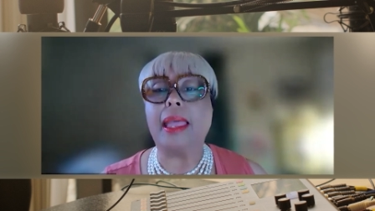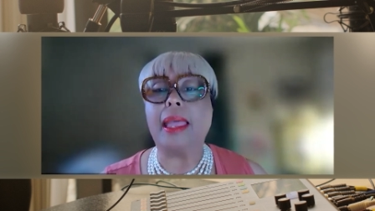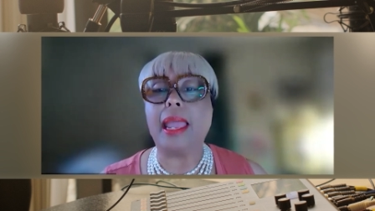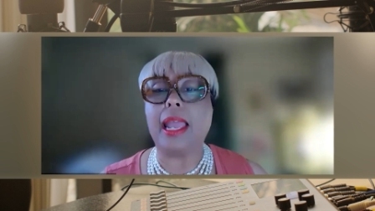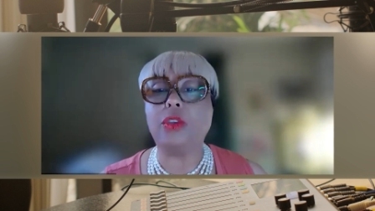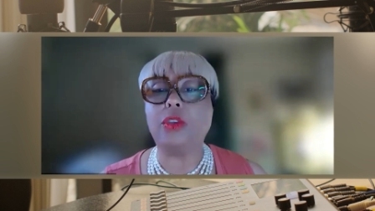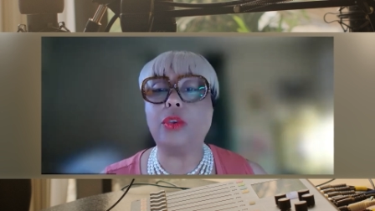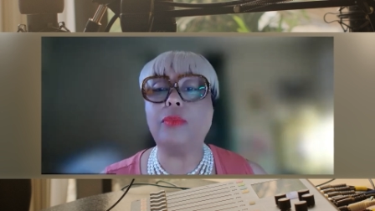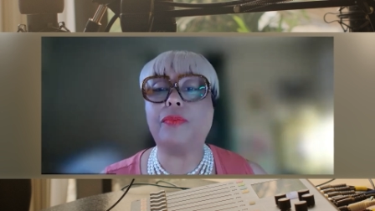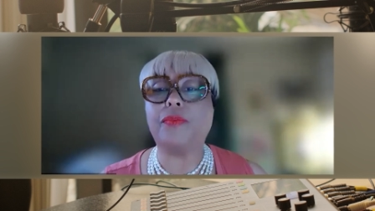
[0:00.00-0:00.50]

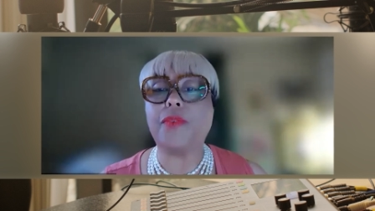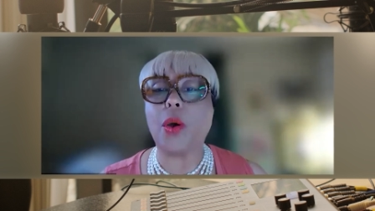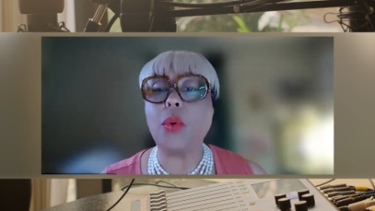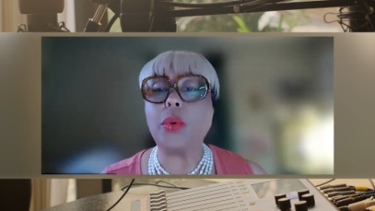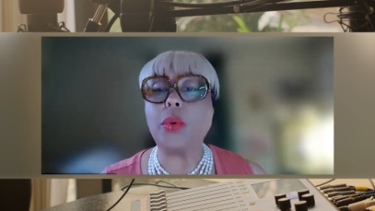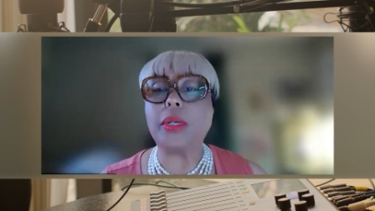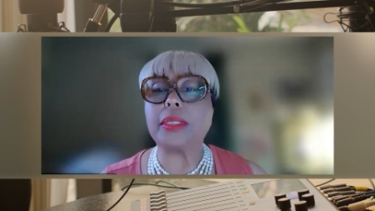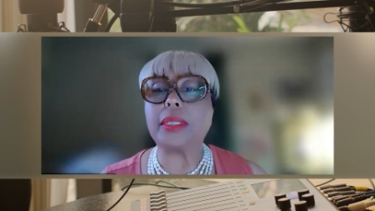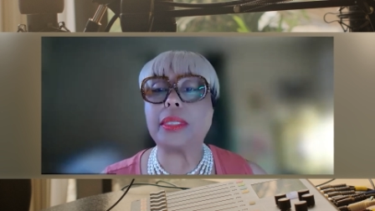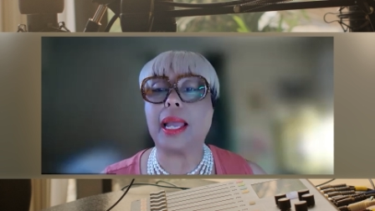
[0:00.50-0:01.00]
and you
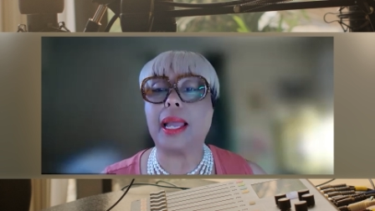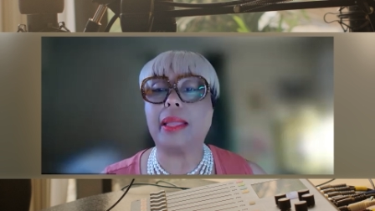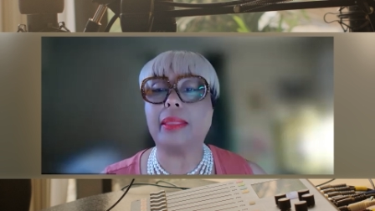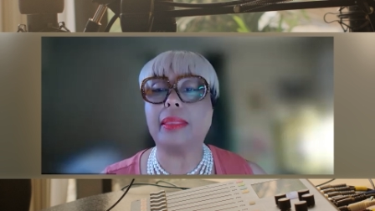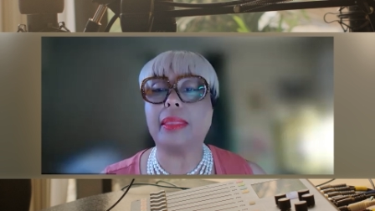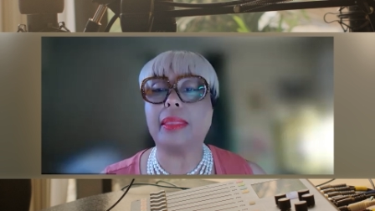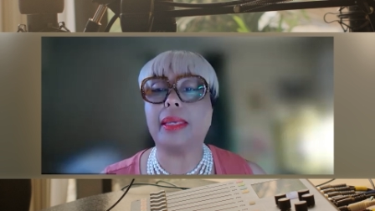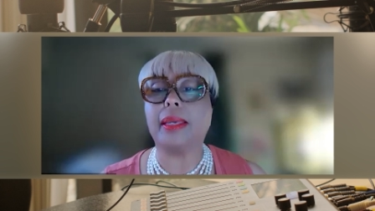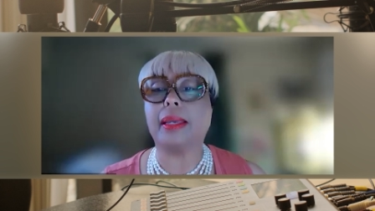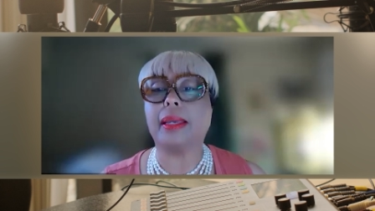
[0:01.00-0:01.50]
focus
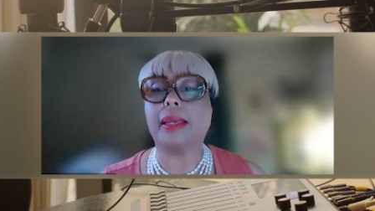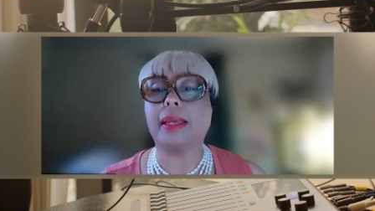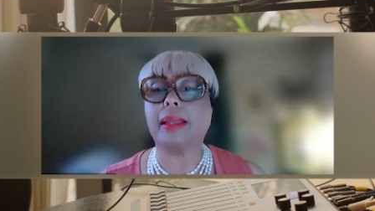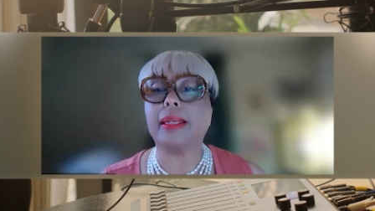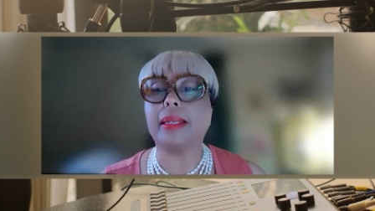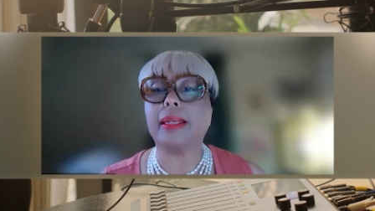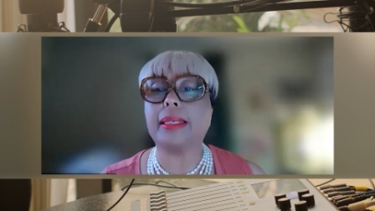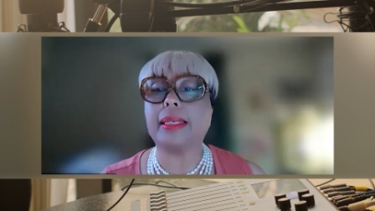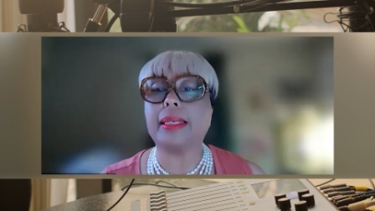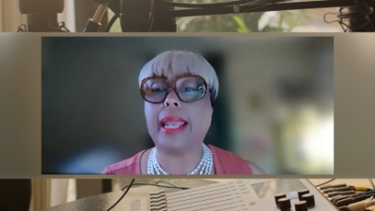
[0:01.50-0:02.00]
on the
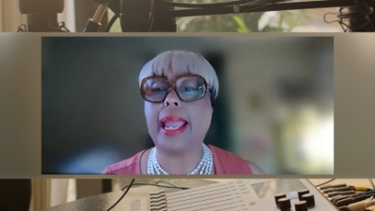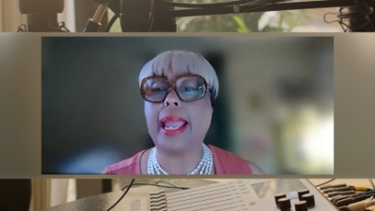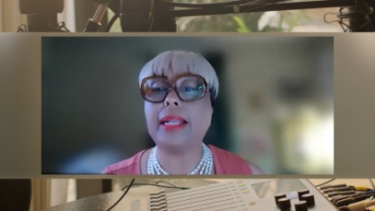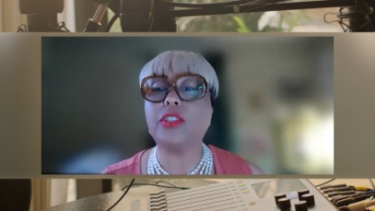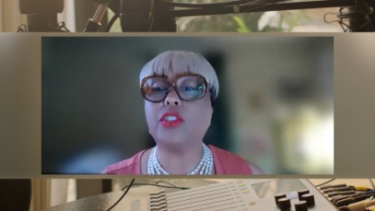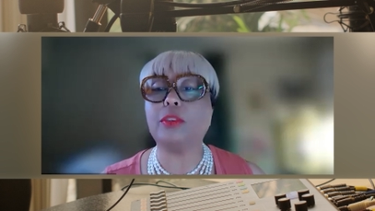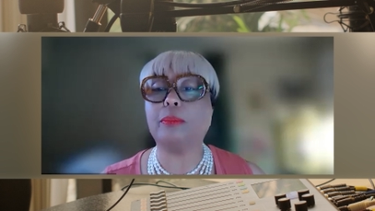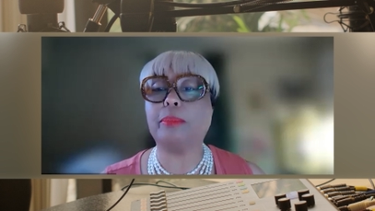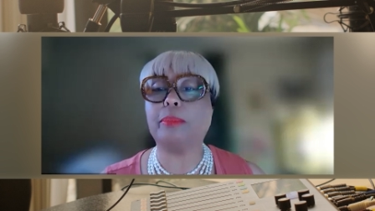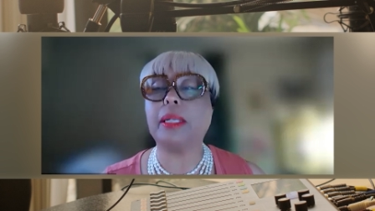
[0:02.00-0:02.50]

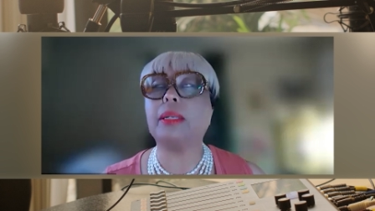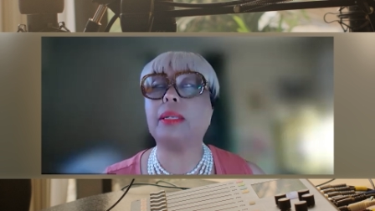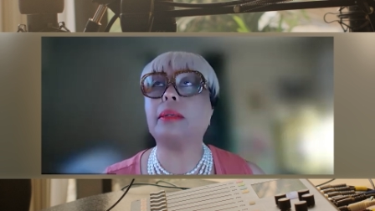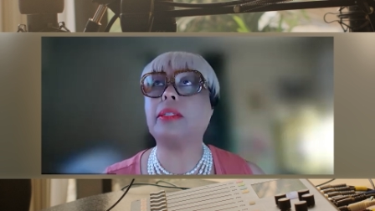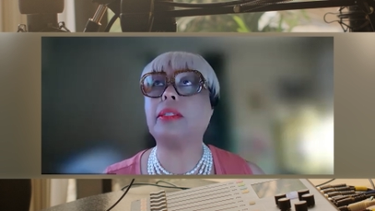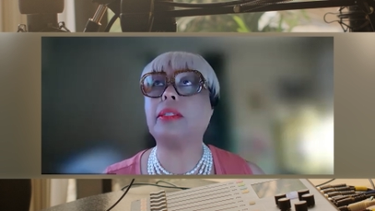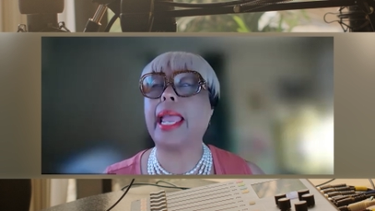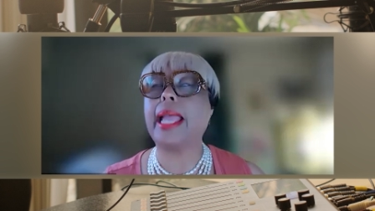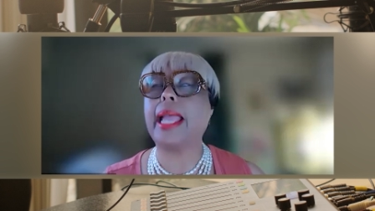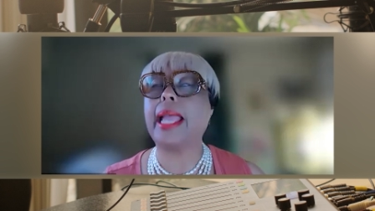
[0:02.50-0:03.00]

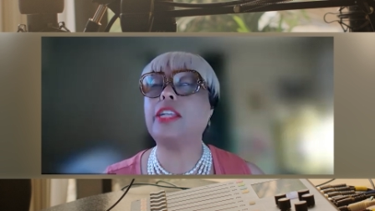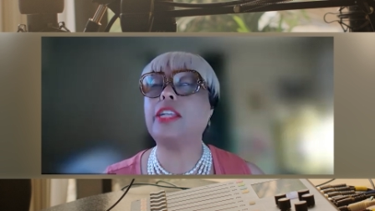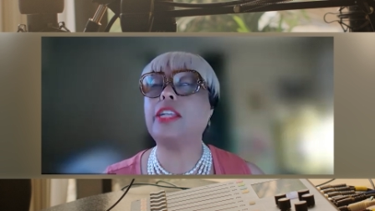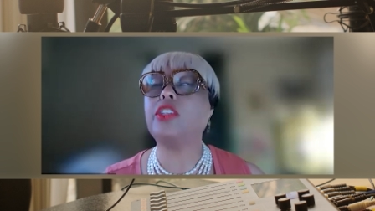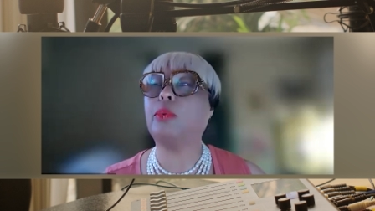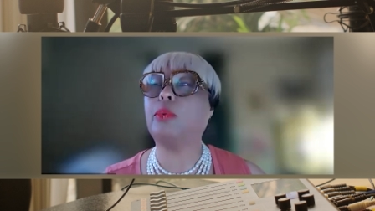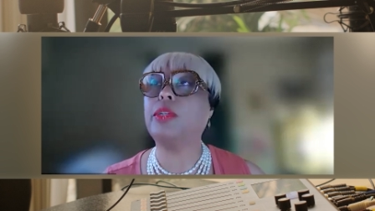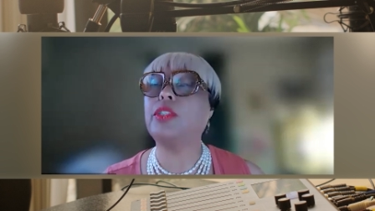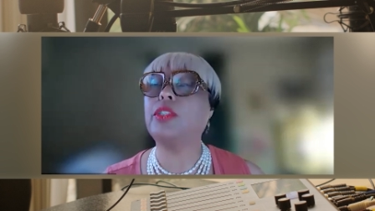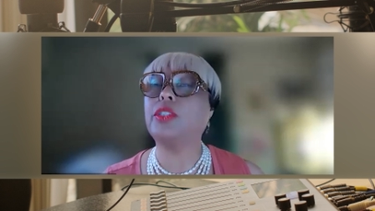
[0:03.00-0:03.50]
tangible
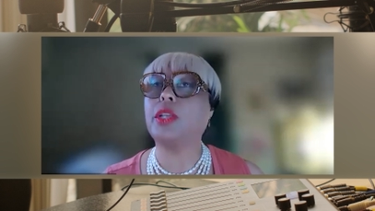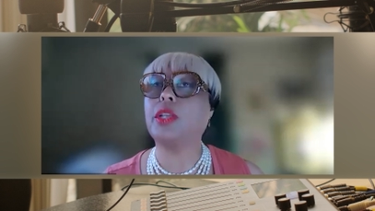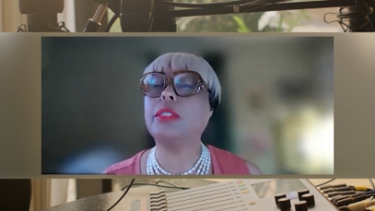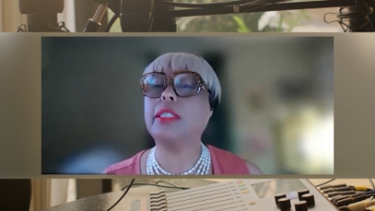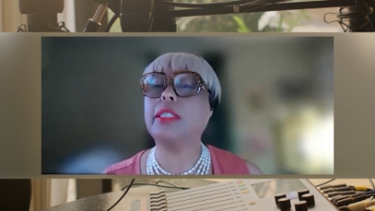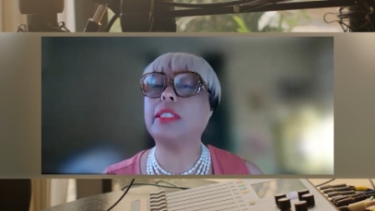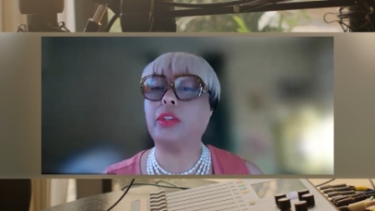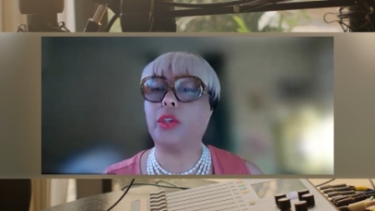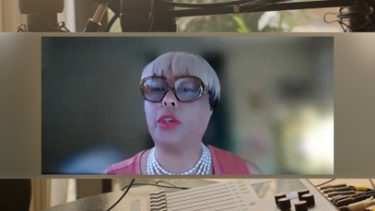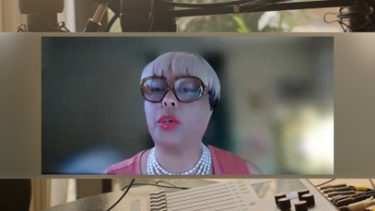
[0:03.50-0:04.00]
tangible results
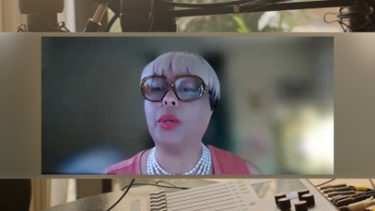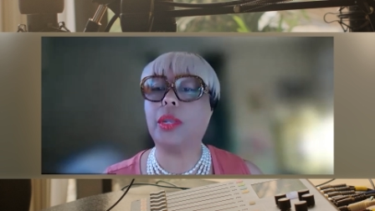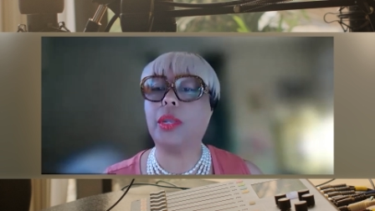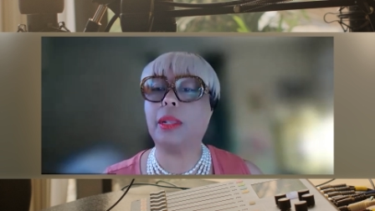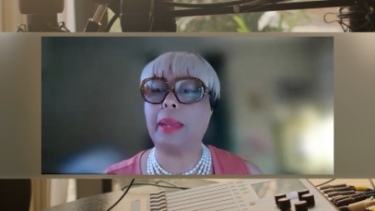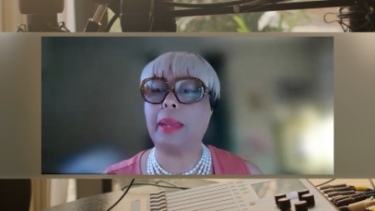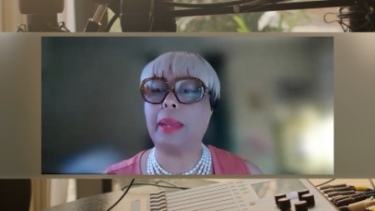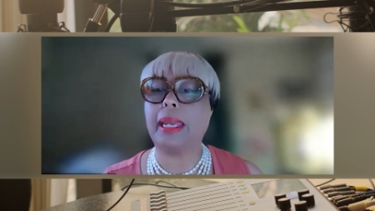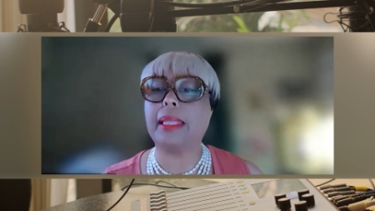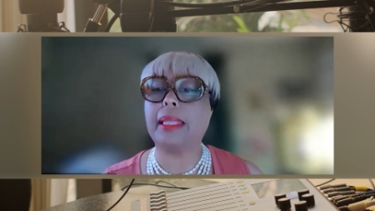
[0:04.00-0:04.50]
that you can
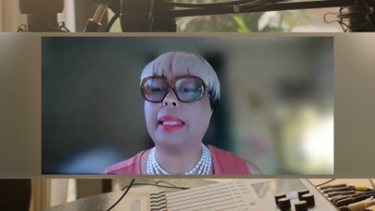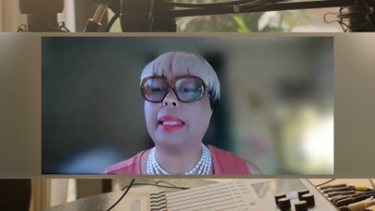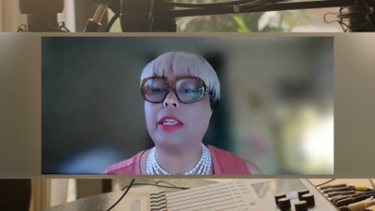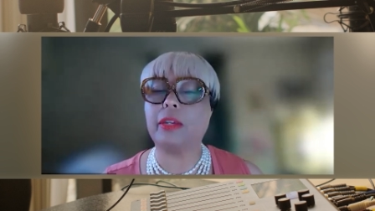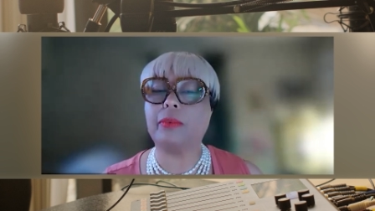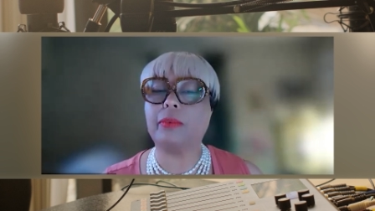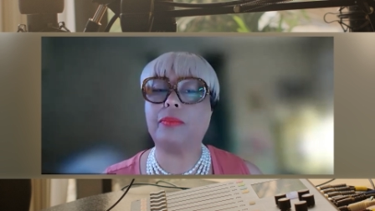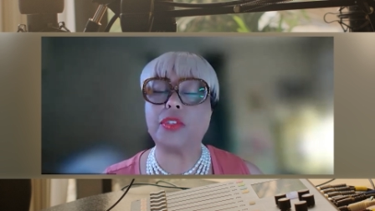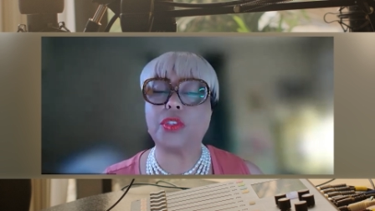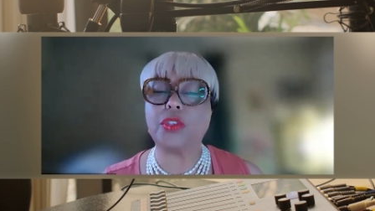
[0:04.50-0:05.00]
make and the
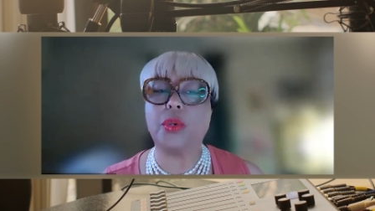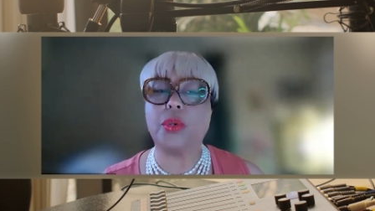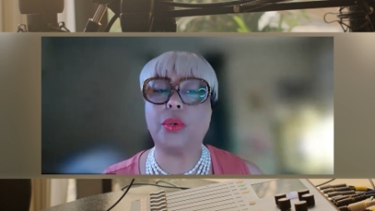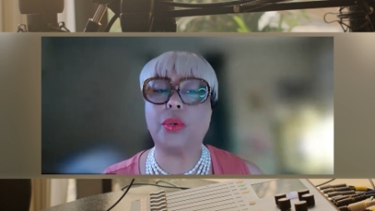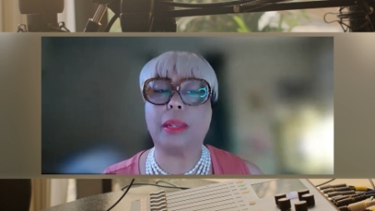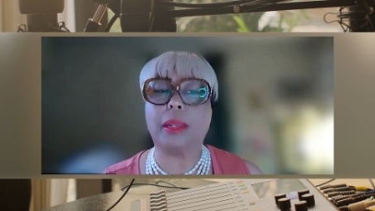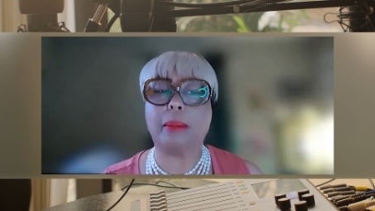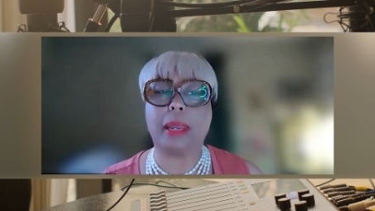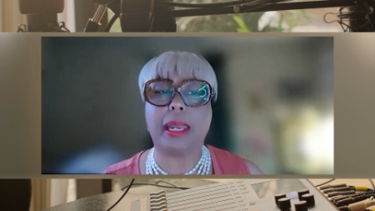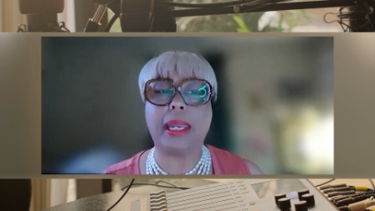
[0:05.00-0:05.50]
difference you
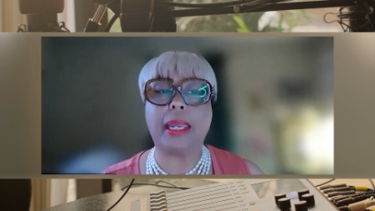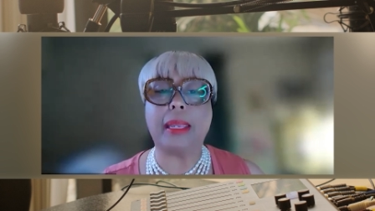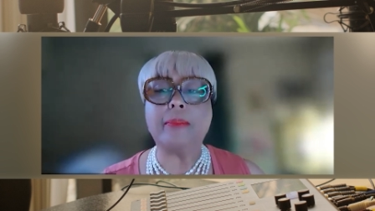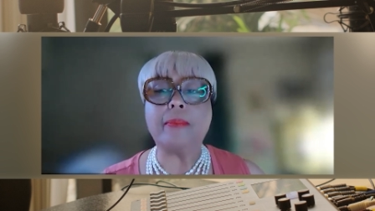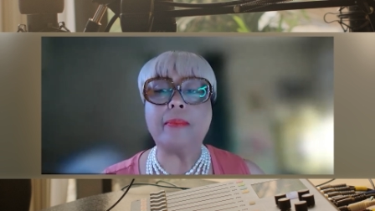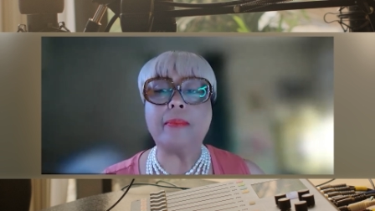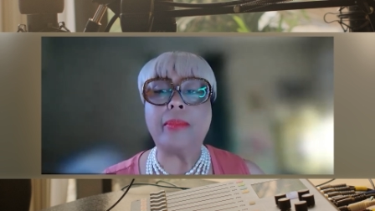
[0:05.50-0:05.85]
can make.